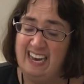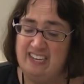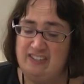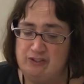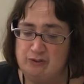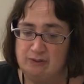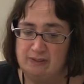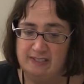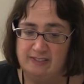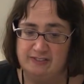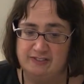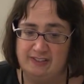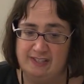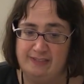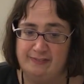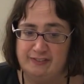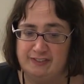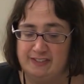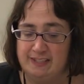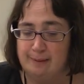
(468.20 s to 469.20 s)
and you can
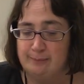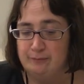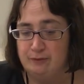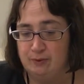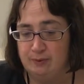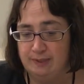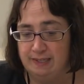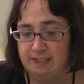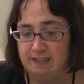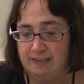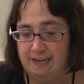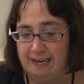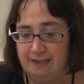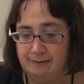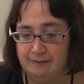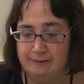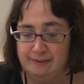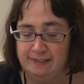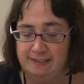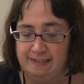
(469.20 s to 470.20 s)
leave some twig
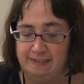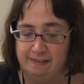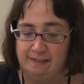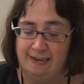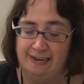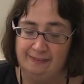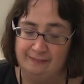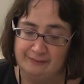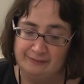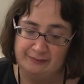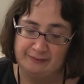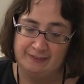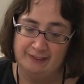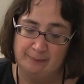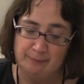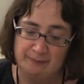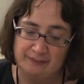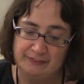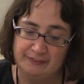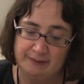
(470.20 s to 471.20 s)
colored and color
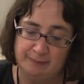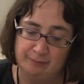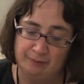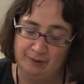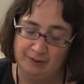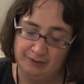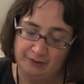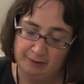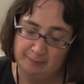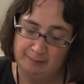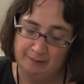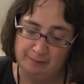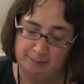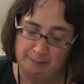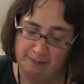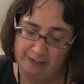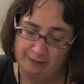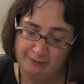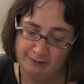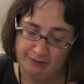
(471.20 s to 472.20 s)
some with some washable
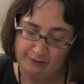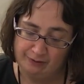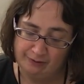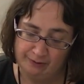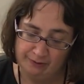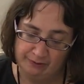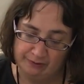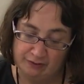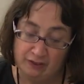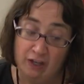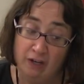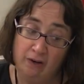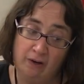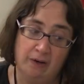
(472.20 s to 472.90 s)
markers.